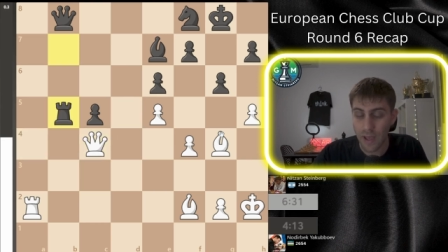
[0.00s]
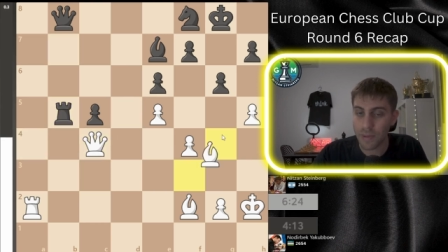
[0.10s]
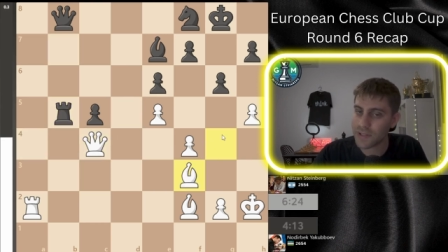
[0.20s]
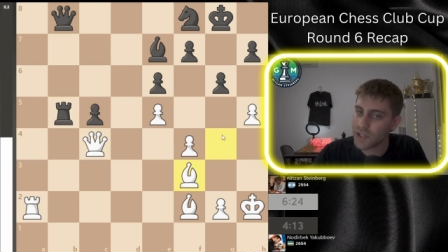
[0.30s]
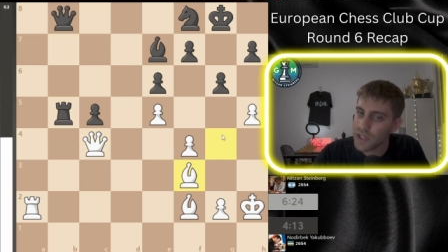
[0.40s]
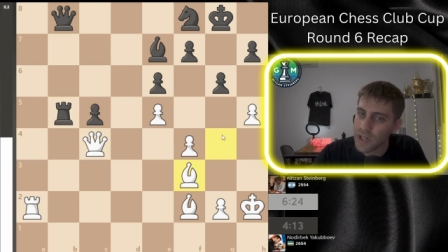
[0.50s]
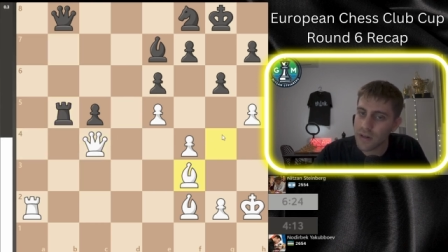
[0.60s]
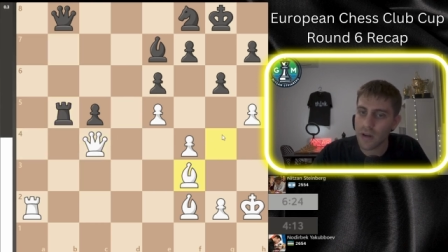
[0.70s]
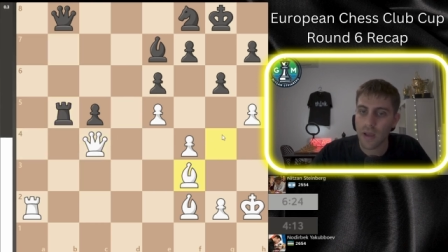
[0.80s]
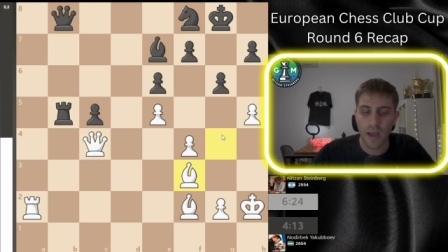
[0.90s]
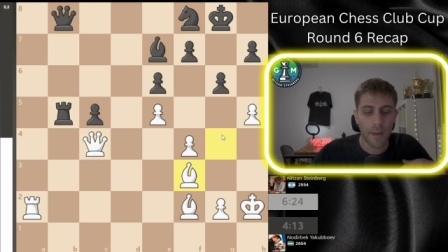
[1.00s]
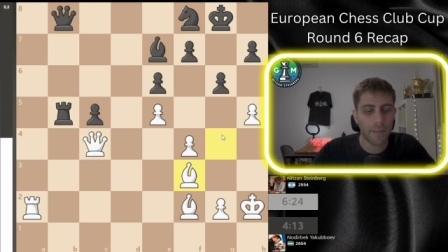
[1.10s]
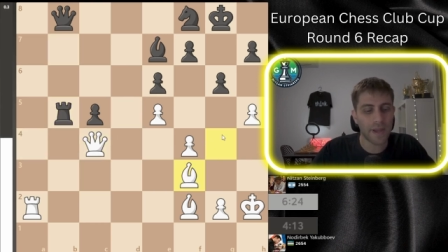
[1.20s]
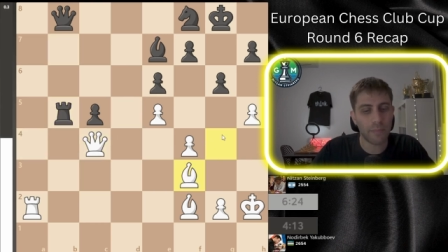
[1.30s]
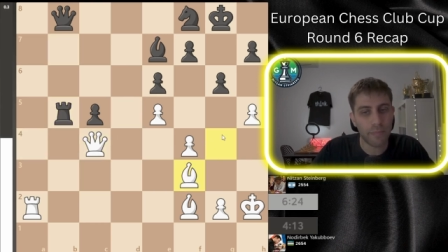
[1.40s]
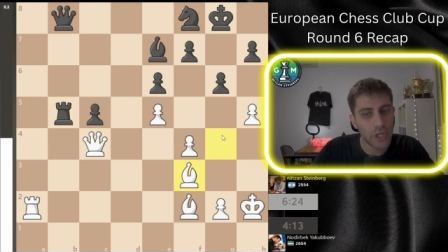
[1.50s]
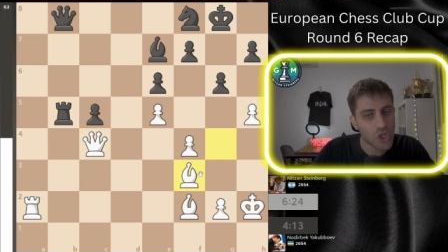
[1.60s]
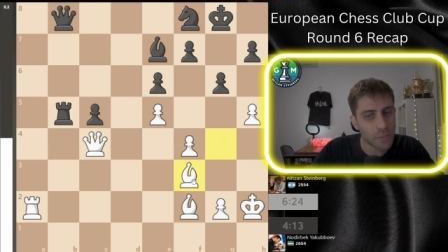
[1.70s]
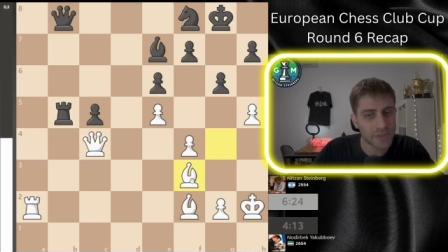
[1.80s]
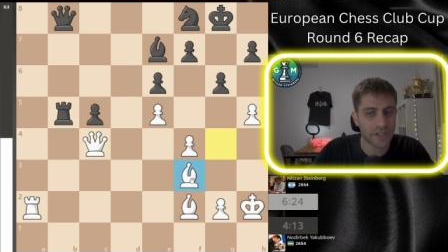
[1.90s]
But here, my
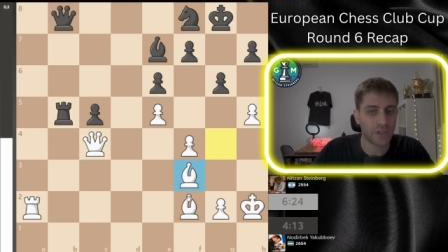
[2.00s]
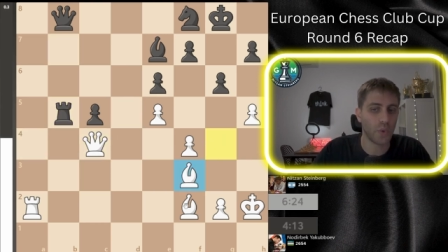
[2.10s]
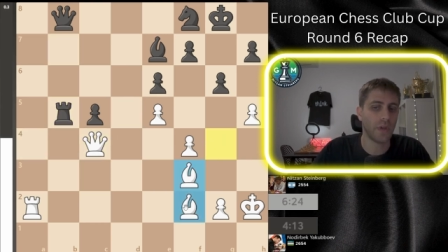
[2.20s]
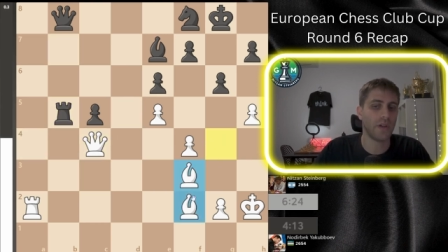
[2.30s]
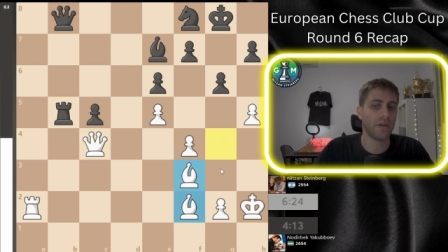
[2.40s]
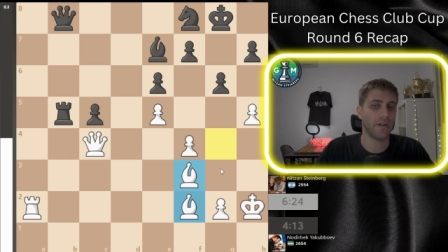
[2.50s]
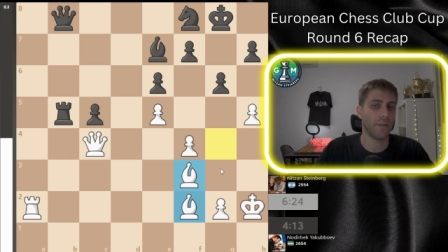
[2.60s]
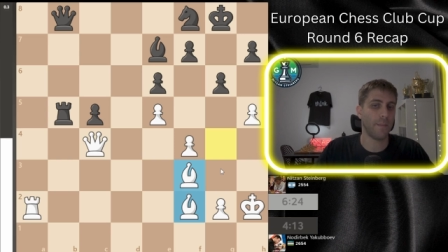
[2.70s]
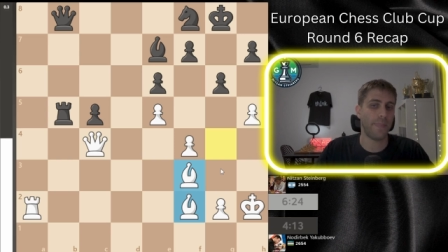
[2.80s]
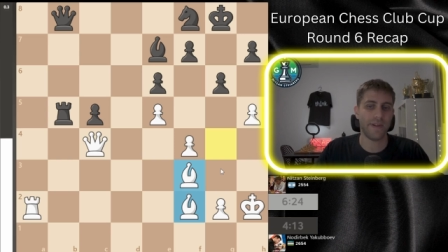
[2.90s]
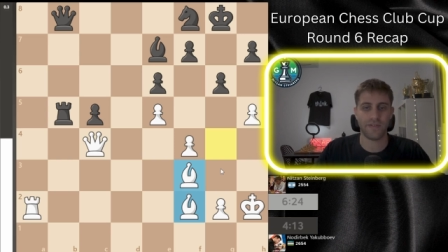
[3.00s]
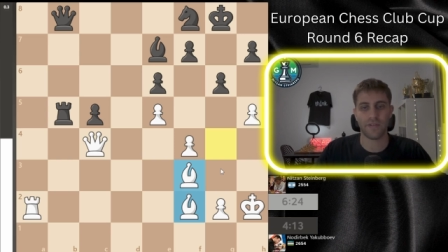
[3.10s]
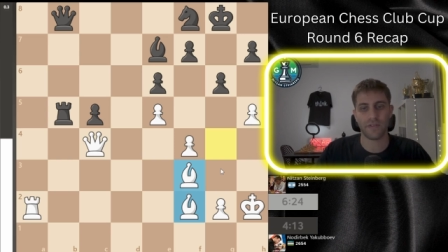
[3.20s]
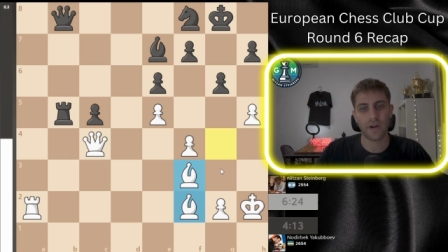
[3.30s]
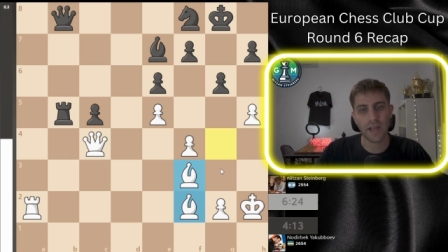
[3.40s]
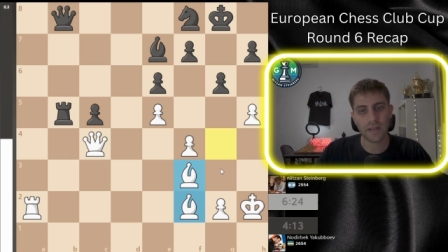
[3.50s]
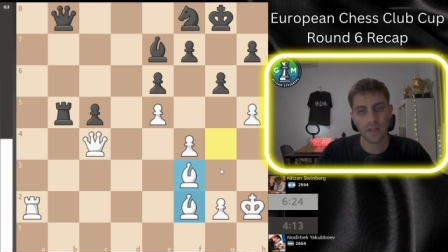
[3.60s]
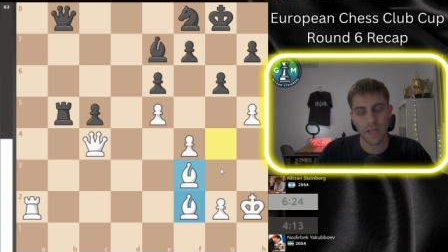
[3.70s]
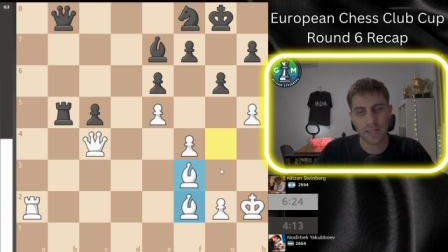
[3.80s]
bishops are doing better, right?